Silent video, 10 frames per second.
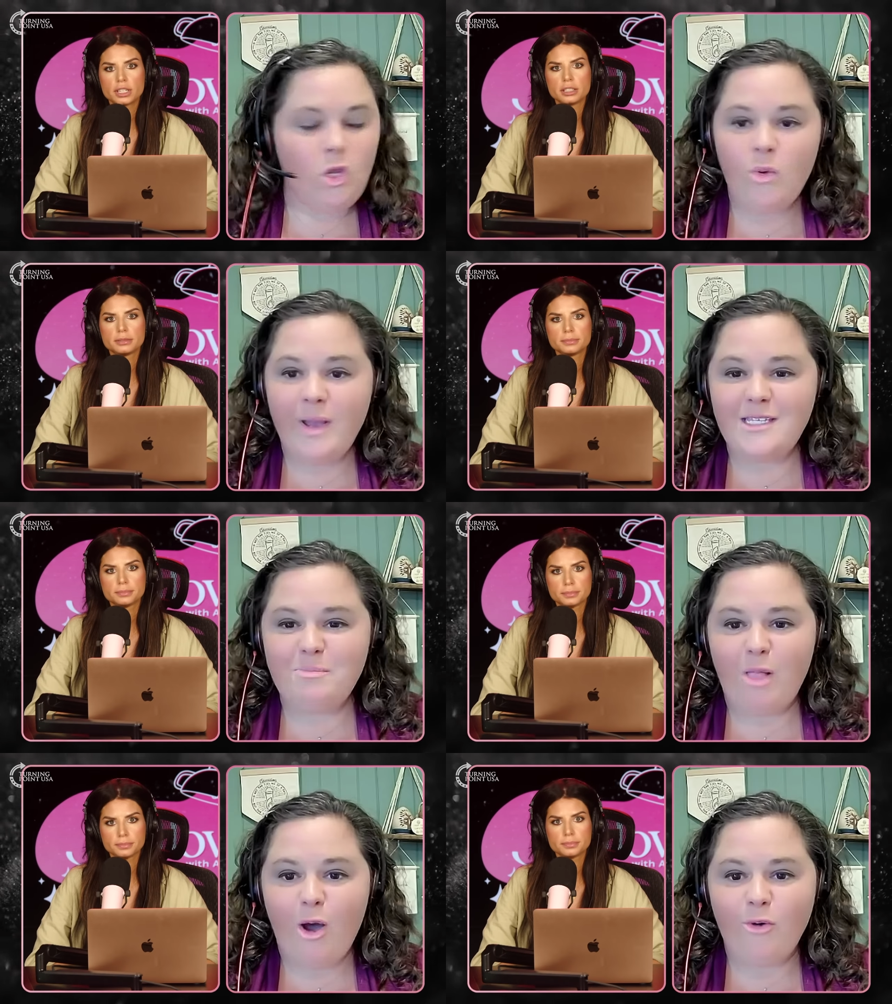Speaker 1: You
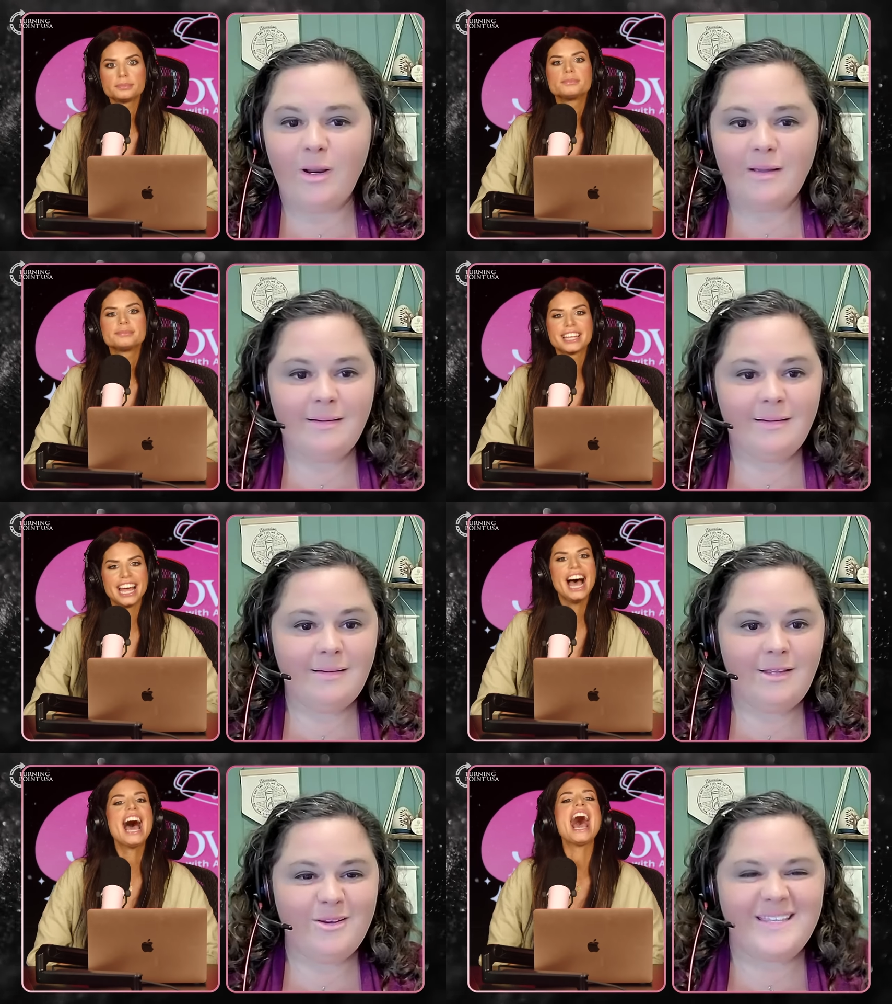explode. You,
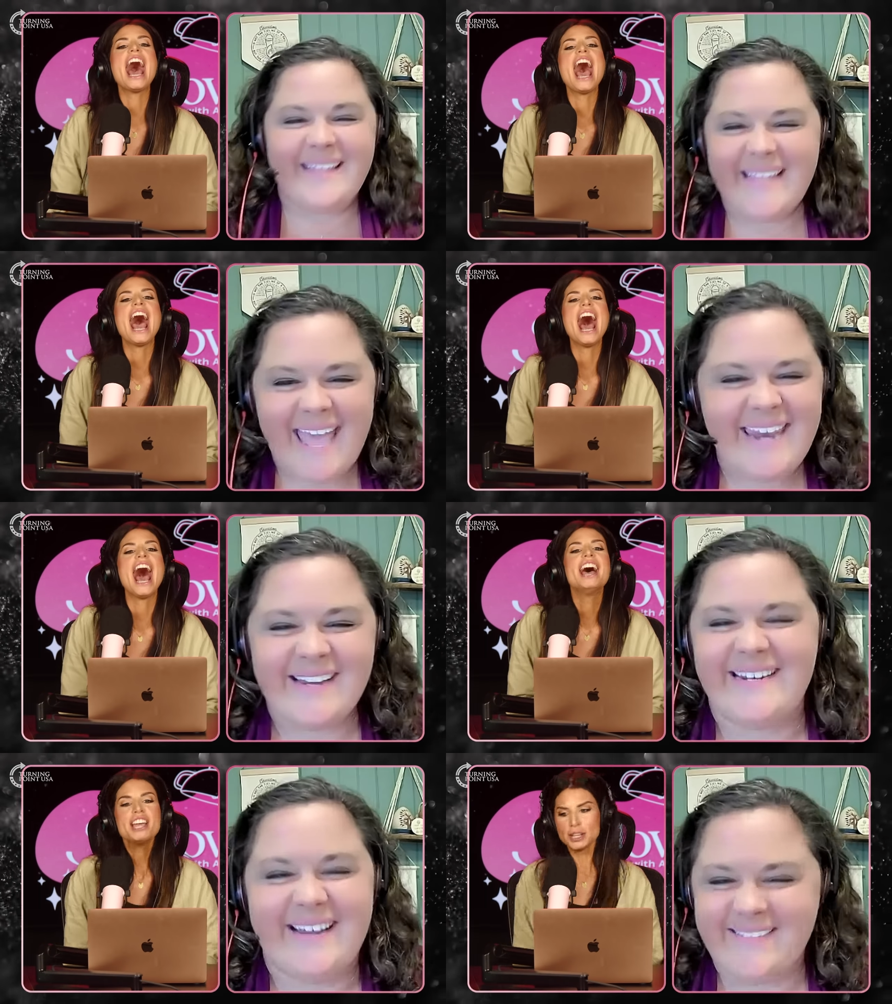
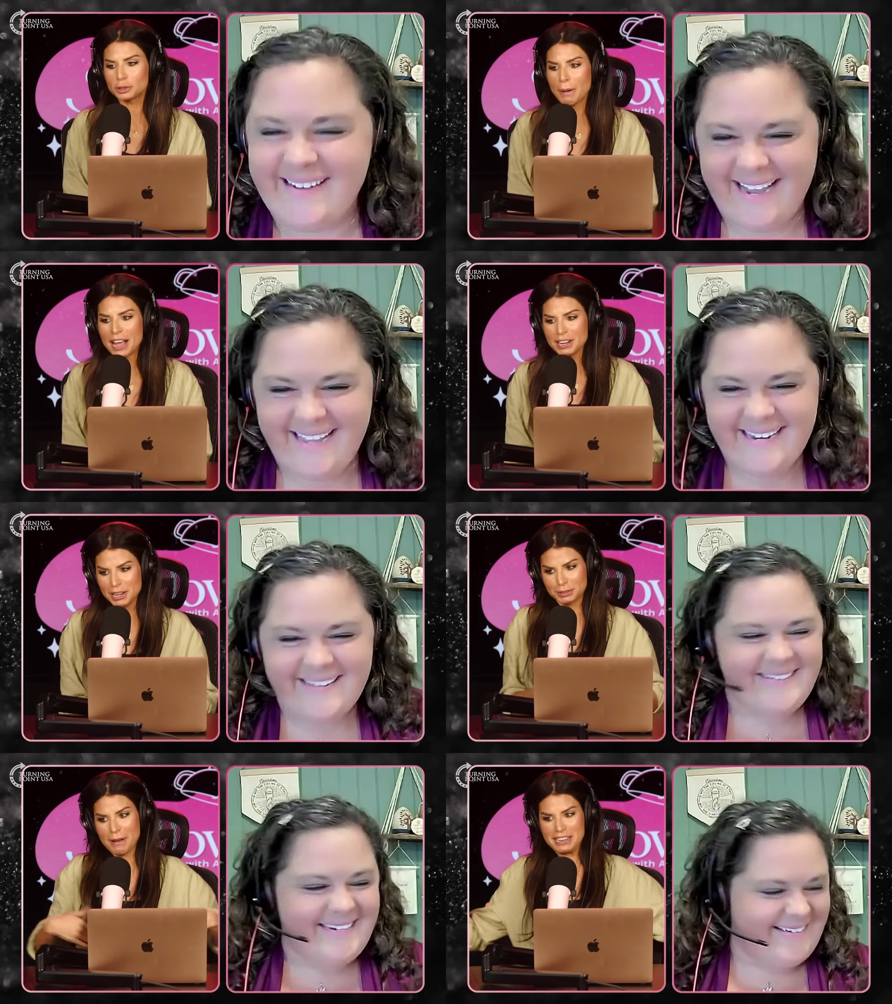you, sp-
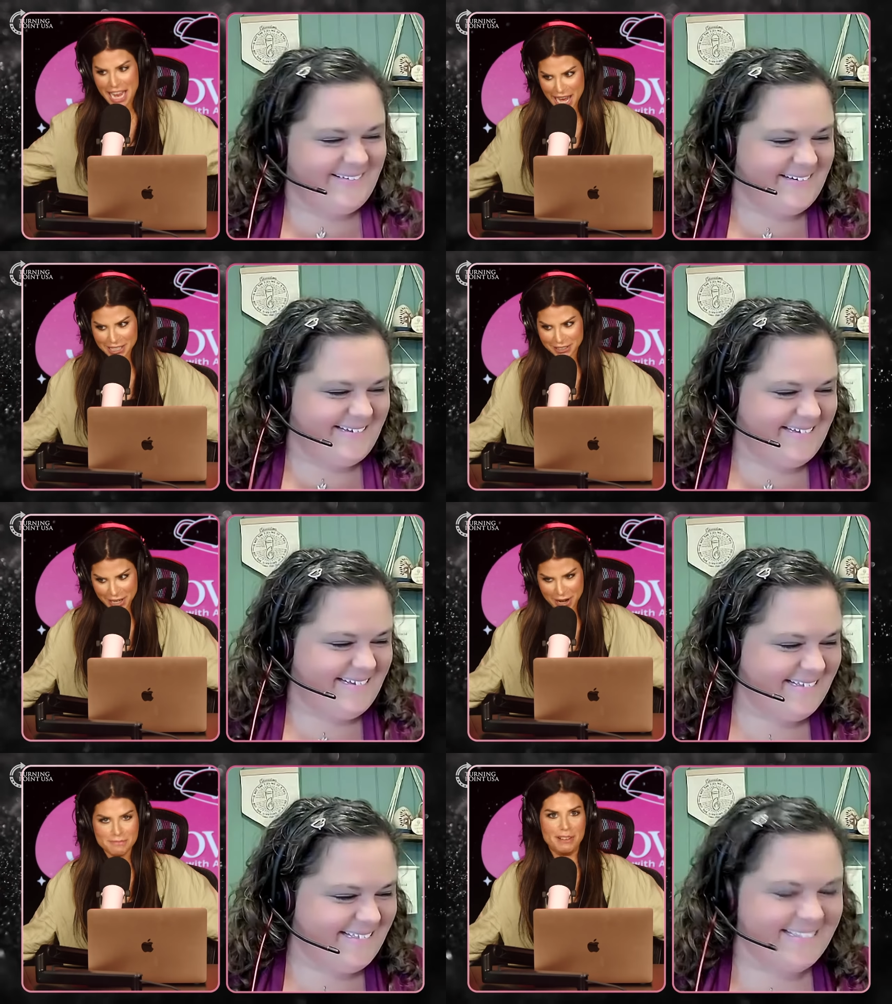you
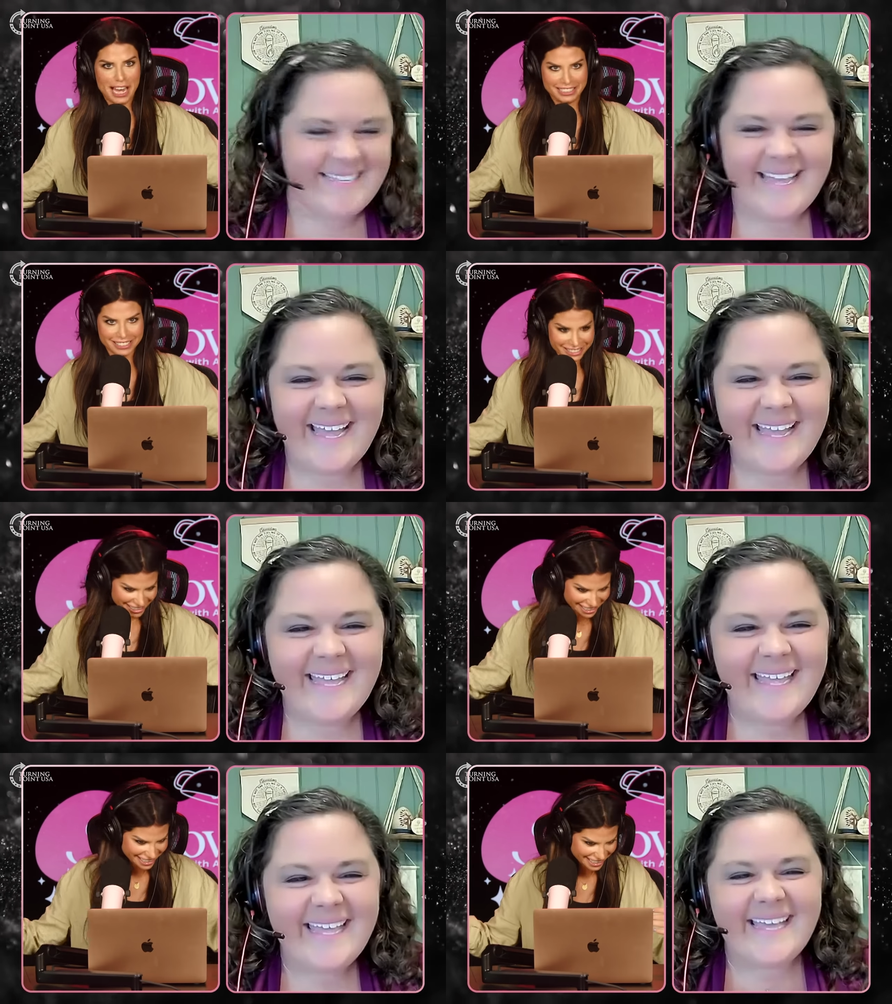spontaneously
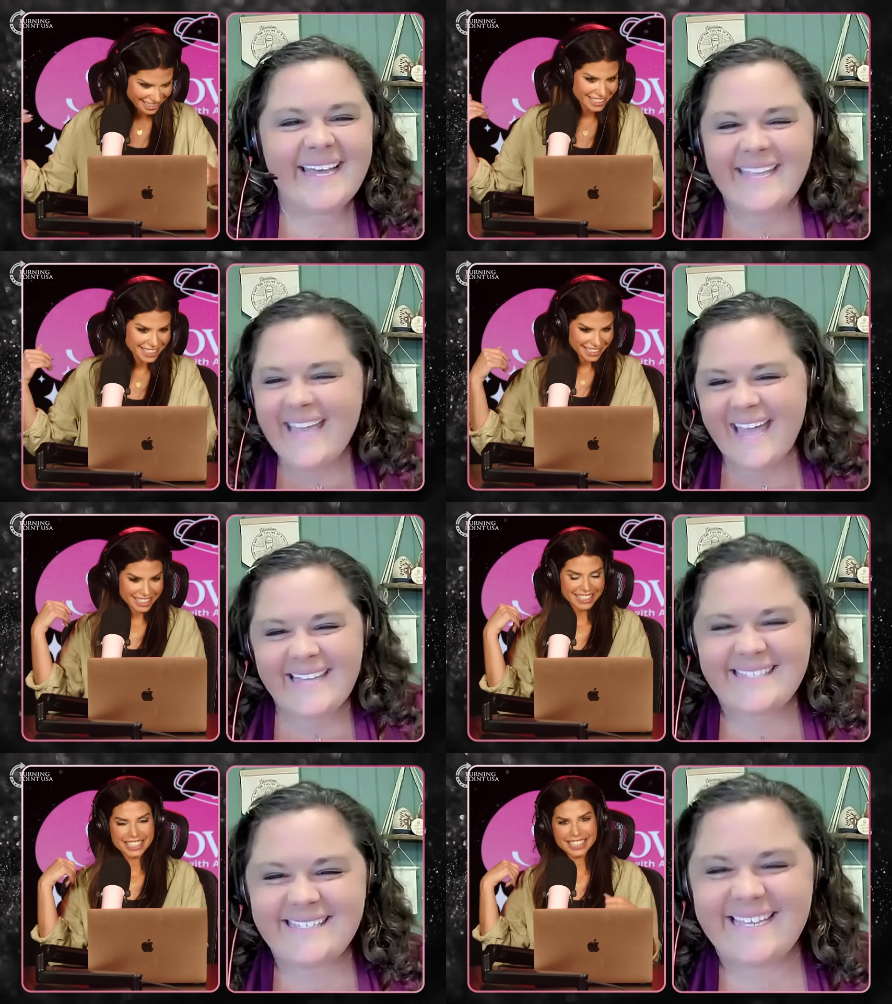combust. yeah.
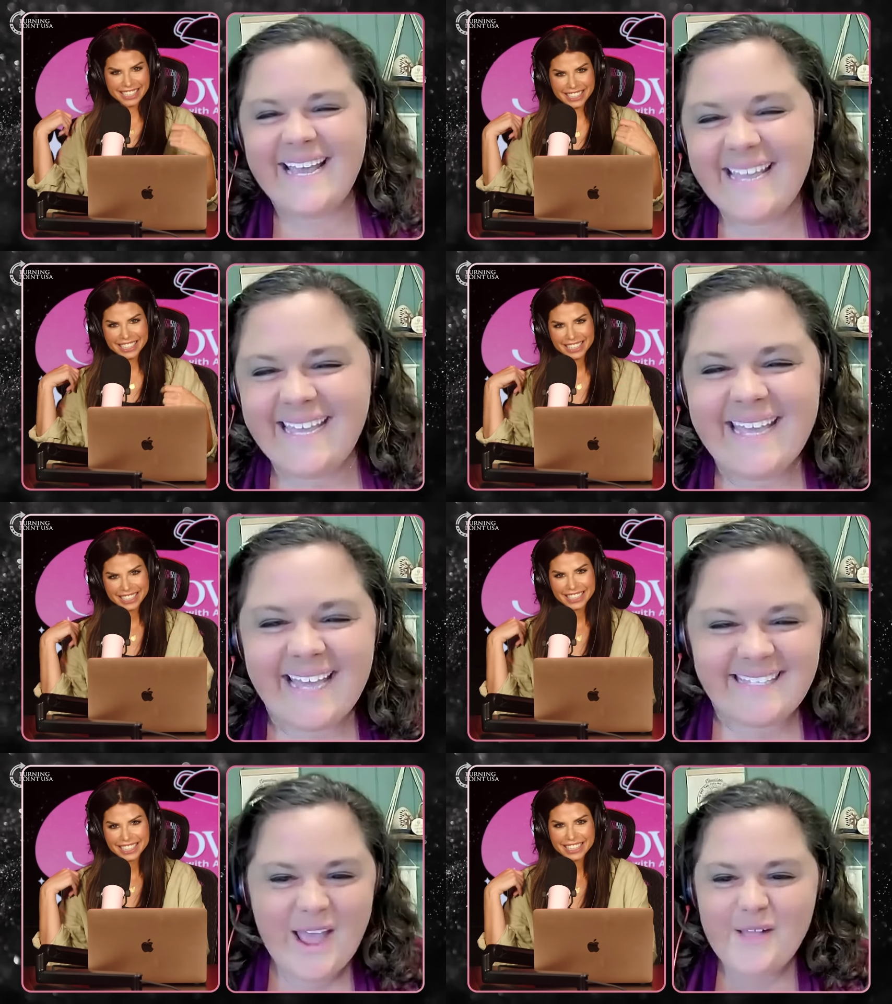
Speaker 2: yeah,
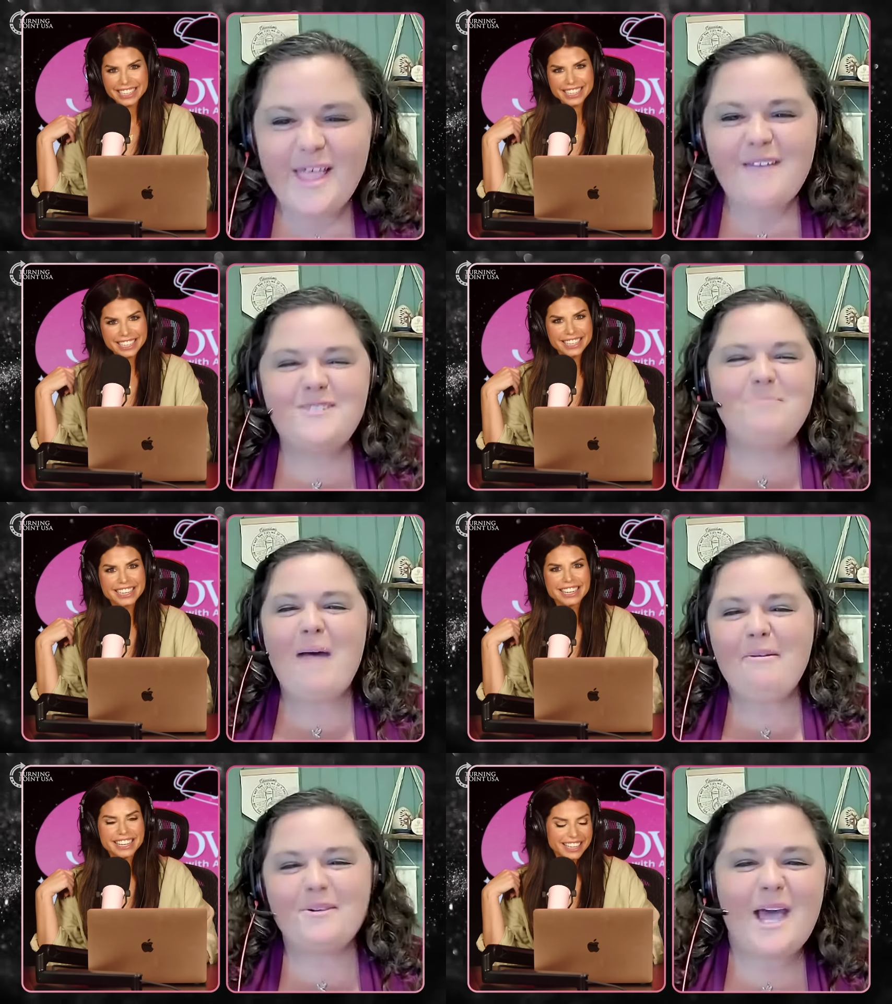life
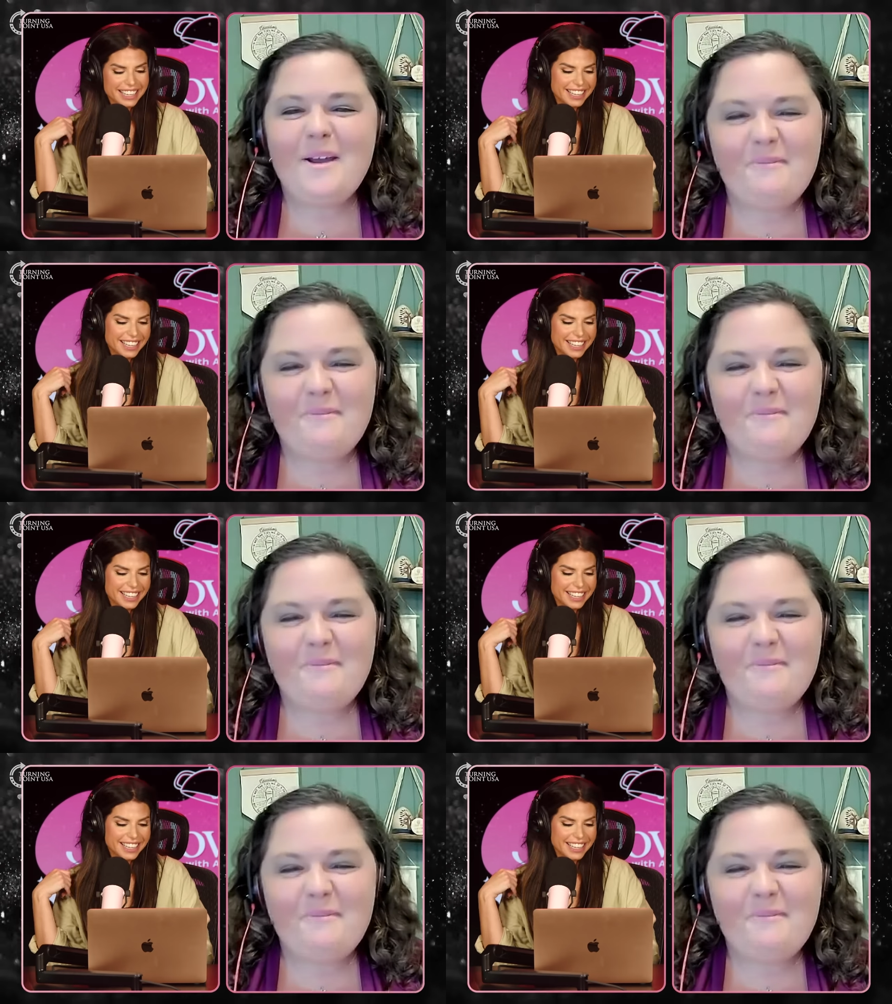spirals out of